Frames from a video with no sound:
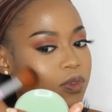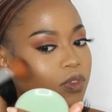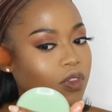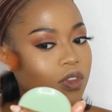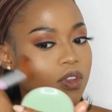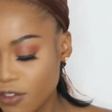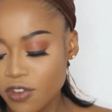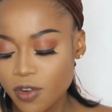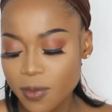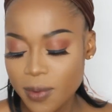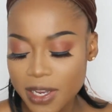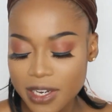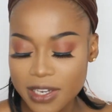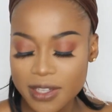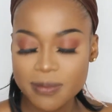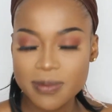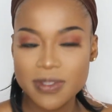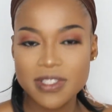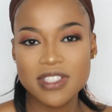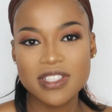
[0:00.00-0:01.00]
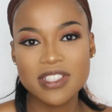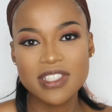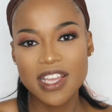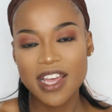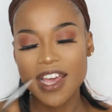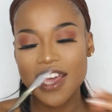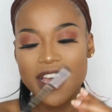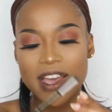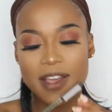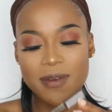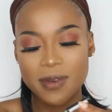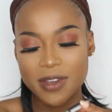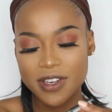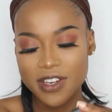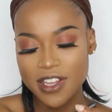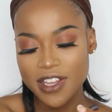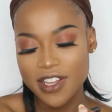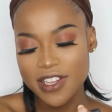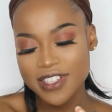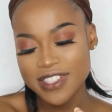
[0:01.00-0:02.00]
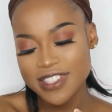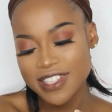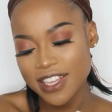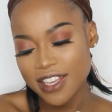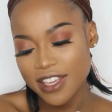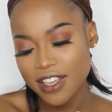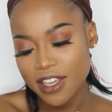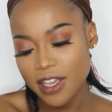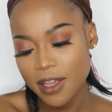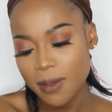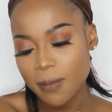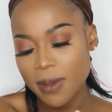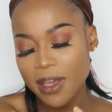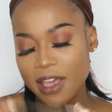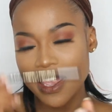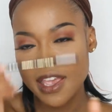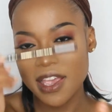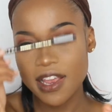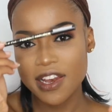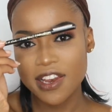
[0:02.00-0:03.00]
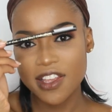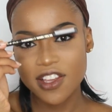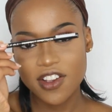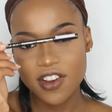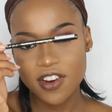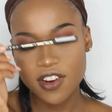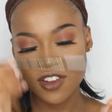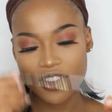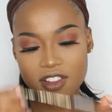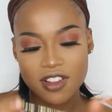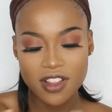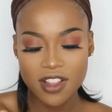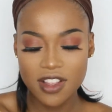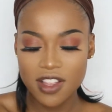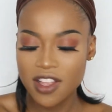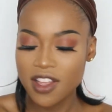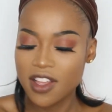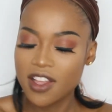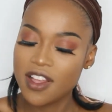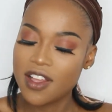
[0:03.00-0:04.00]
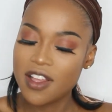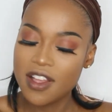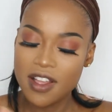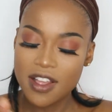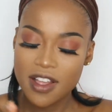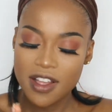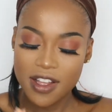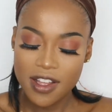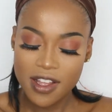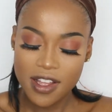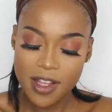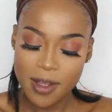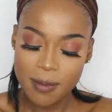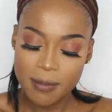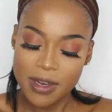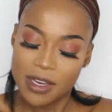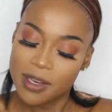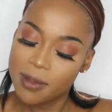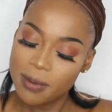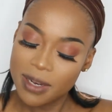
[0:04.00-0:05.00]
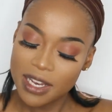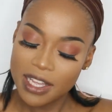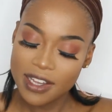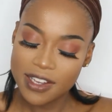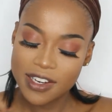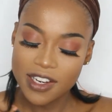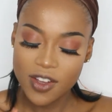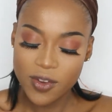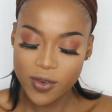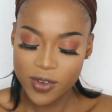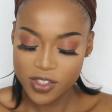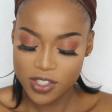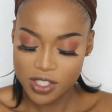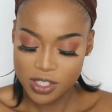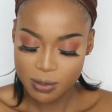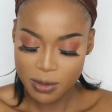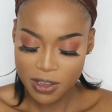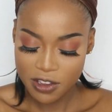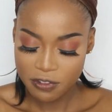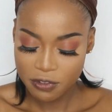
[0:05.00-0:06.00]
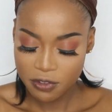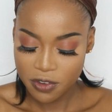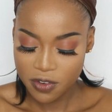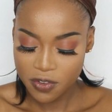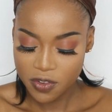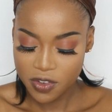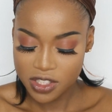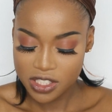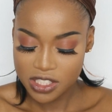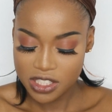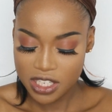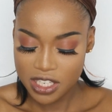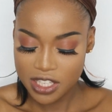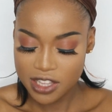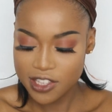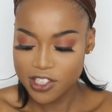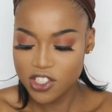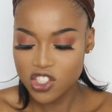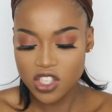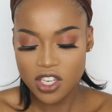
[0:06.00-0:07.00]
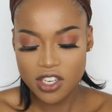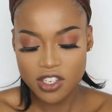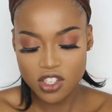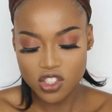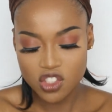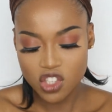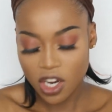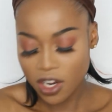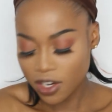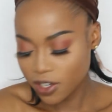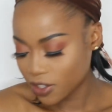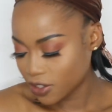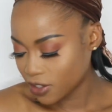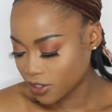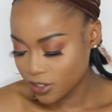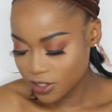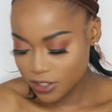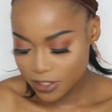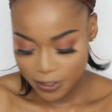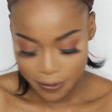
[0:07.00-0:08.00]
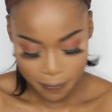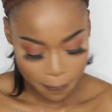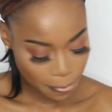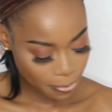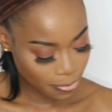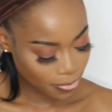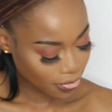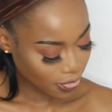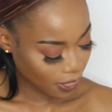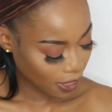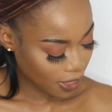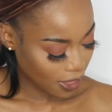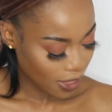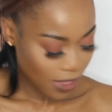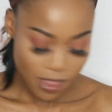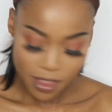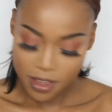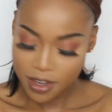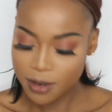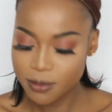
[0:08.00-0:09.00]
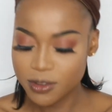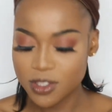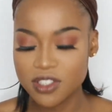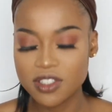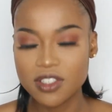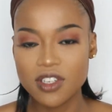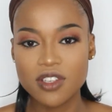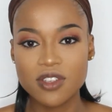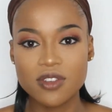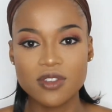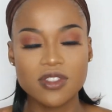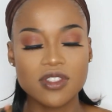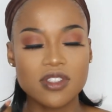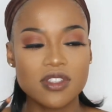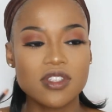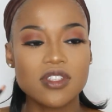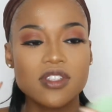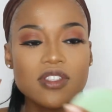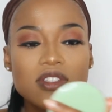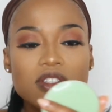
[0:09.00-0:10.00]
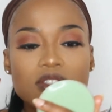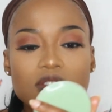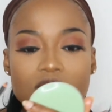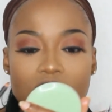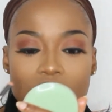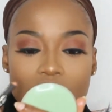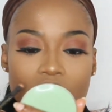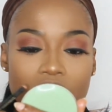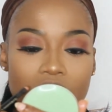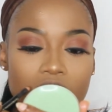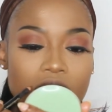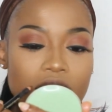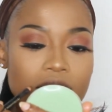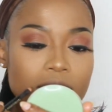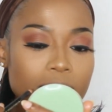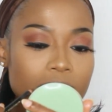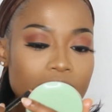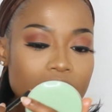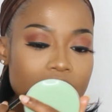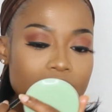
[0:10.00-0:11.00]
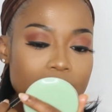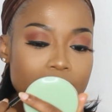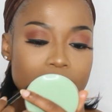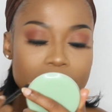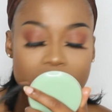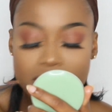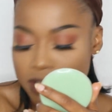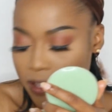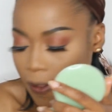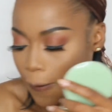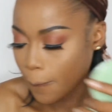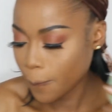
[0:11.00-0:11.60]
And for my lips, I am gonna take my LA Girl lip liner, which is my favorite, in the shade Chocolate. And I'm just gonna use this to line my lips.